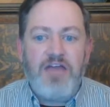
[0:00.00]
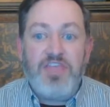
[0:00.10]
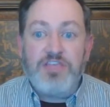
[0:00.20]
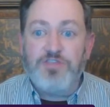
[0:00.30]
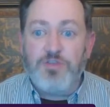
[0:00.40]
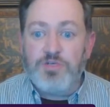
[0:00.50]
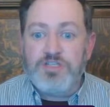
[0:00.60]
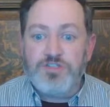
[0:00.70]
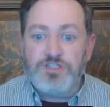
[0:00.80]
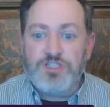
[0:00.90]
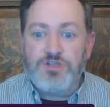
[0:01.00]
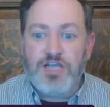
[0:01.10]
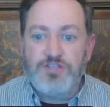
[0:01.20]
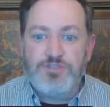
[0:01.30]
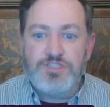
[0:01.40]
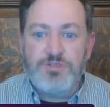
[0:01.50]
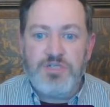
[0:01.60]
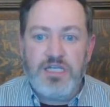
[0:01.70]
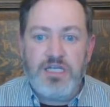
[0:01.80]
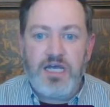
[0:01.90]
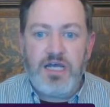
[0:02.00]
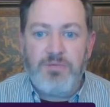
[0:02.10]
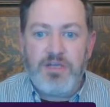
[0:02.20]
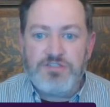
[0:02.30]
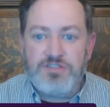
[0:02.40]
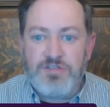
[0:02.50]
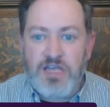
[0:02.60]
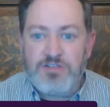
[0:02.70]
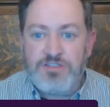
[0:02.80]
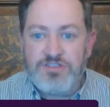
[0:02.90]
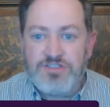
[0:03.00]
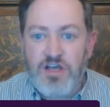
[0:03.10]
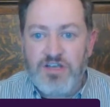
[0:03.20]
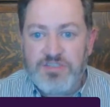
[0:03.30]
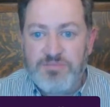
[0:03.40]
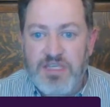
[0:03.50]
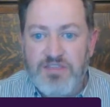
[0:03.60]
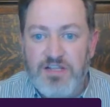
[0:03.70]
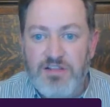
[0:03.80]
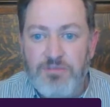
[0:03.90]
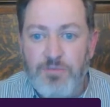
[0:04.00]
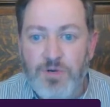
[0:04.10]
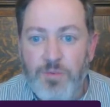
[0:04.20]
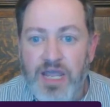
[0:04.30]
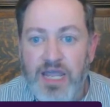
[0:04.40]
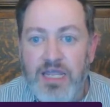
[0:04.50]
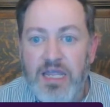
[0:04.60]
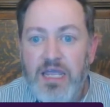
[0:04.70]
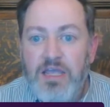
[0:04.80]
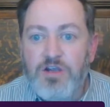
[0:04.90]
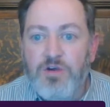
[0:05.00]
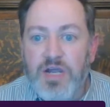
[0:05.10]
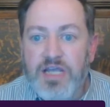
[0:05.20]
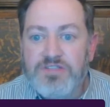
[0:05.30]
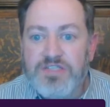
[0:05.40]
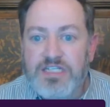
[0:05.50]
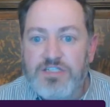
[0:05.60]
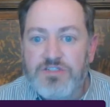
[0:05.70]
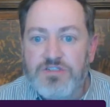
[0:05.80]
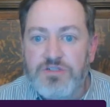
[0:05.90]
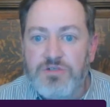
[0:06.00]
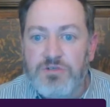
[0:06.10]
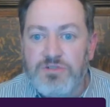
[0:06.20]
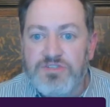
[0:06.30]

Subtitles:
Thanks for the research you guys were doing. I just saw something and then it went away. Greg said he just Googled